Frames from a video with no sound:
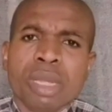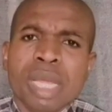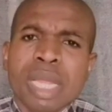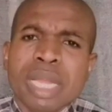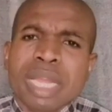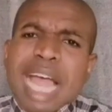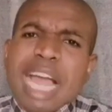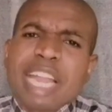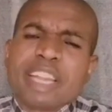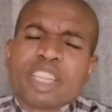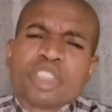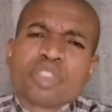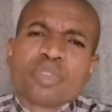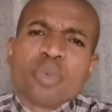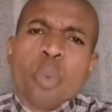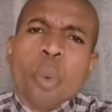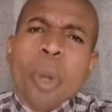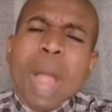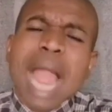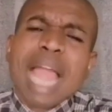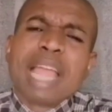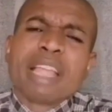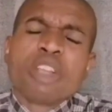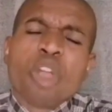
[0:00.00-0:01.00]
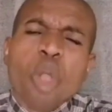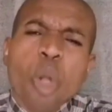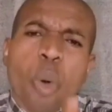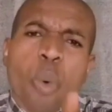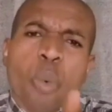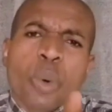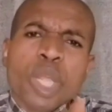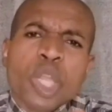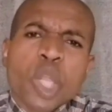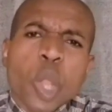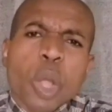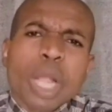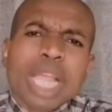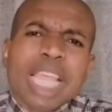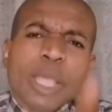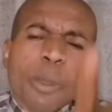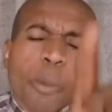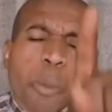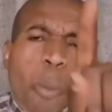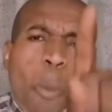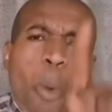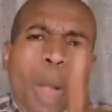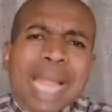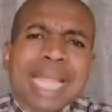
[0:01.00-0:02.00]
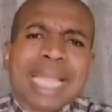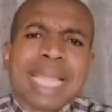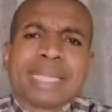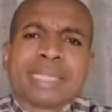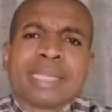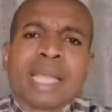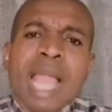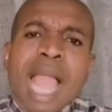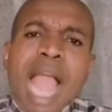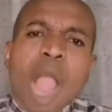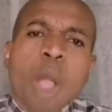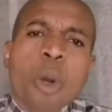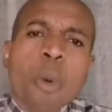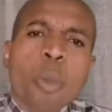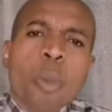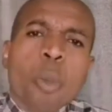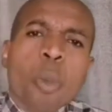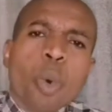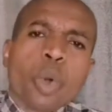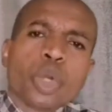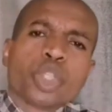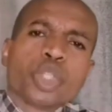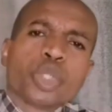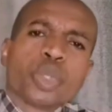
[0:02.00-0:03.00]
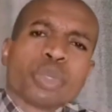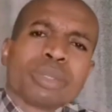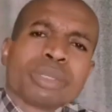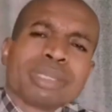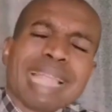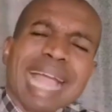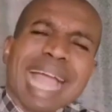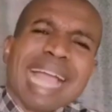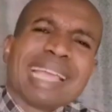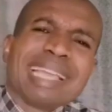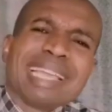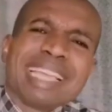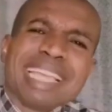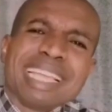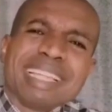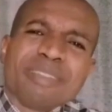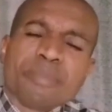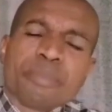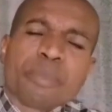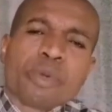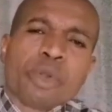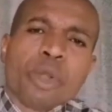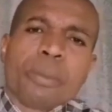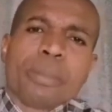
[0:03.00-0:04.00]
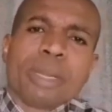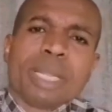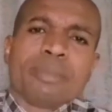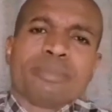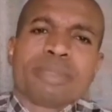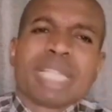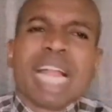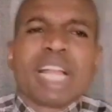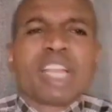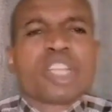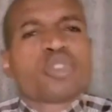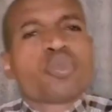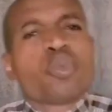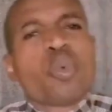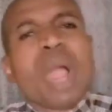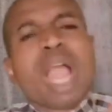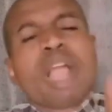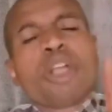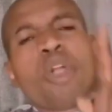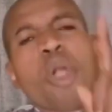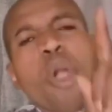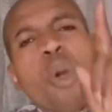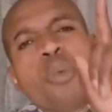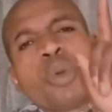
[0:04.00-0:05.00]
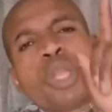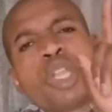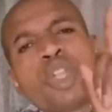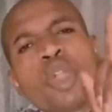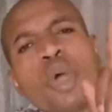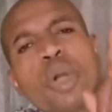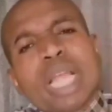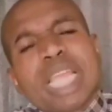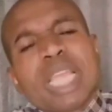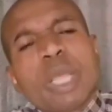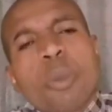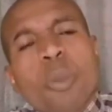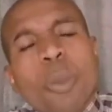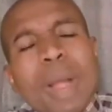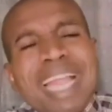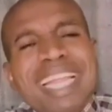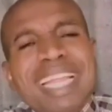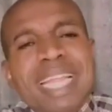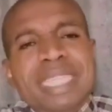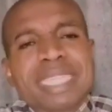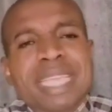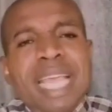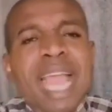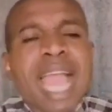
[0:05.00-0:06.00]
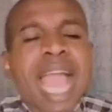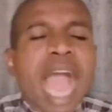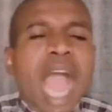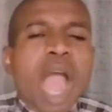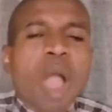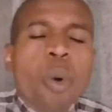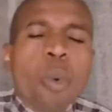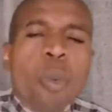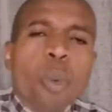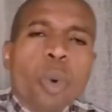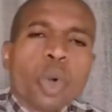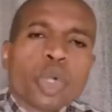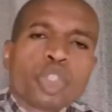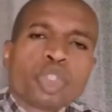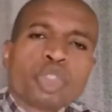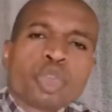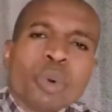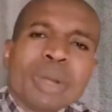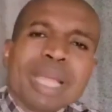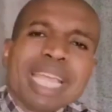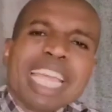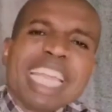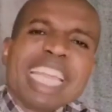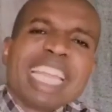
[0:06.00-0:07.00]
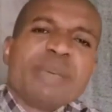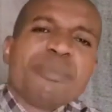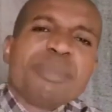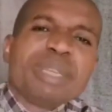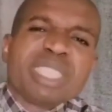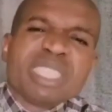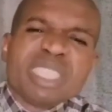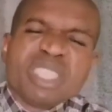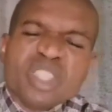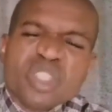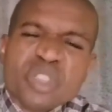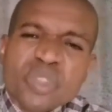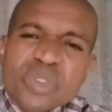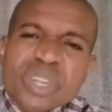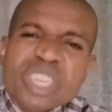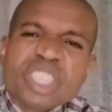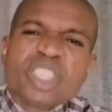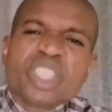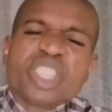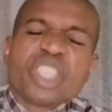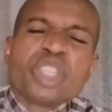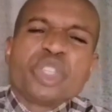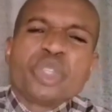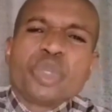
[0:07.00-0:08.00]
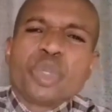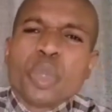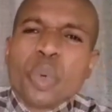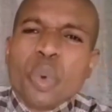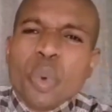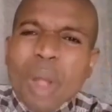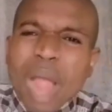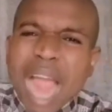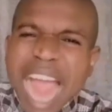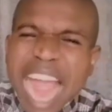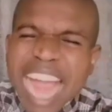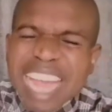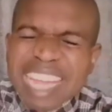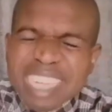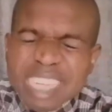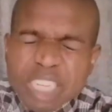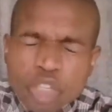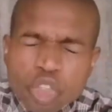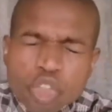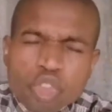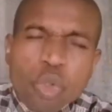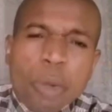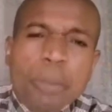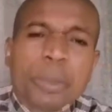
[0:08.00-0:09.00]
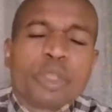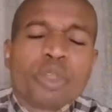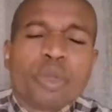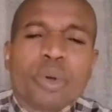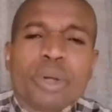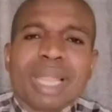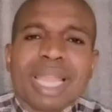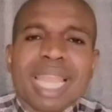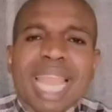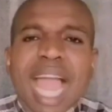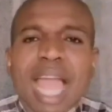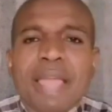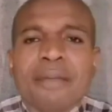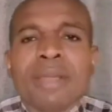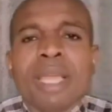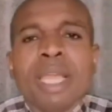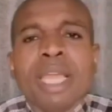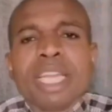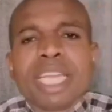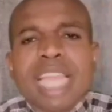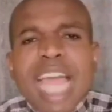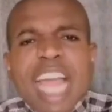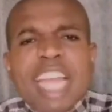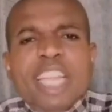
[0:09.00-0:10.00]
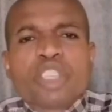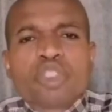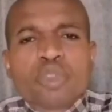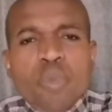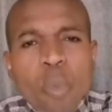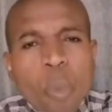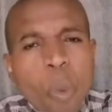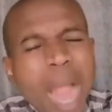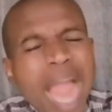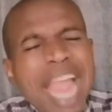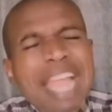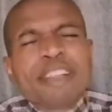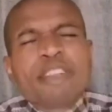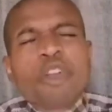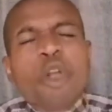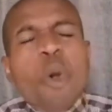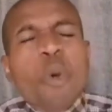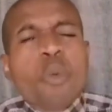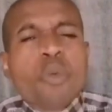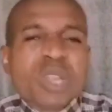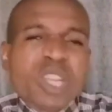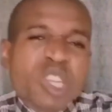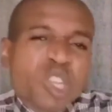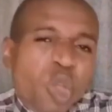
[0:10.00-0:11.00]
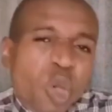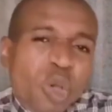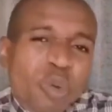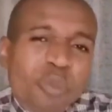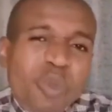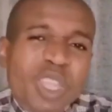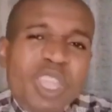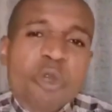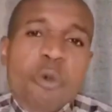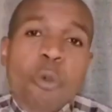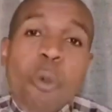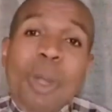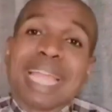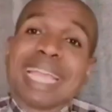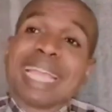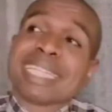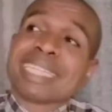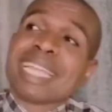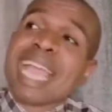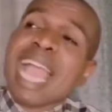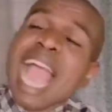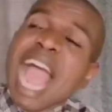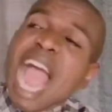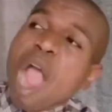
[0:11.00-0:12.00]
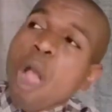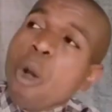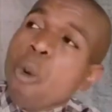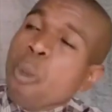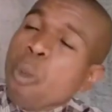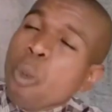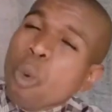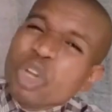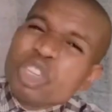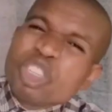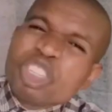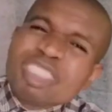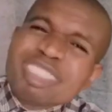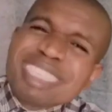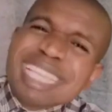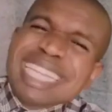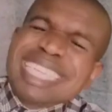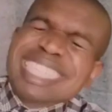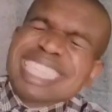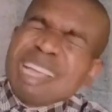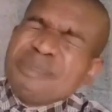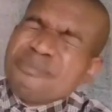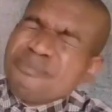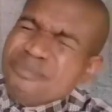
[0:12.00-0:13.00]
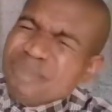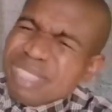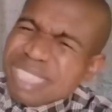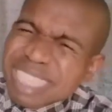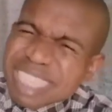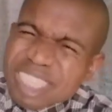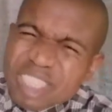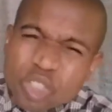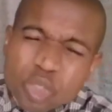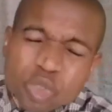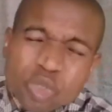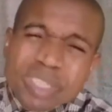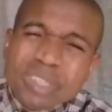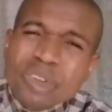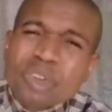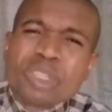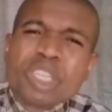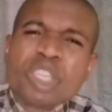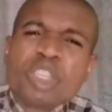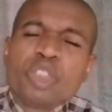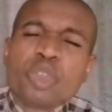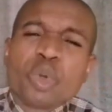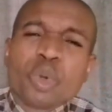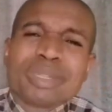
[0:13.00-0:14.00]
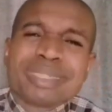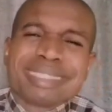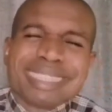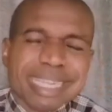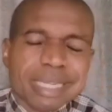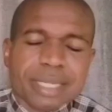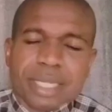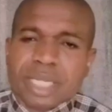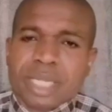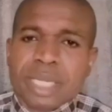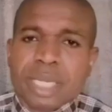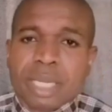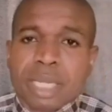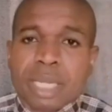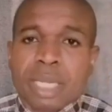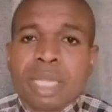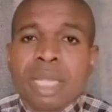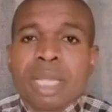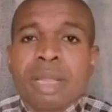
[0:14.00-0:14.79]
That is why God will not keep quiet and watch you die in problem. That is why God will not keep quiet and watch your enemy disgracing you and disturbing your life. That is why God will not keep quiet and watch Satan destroying your destiny.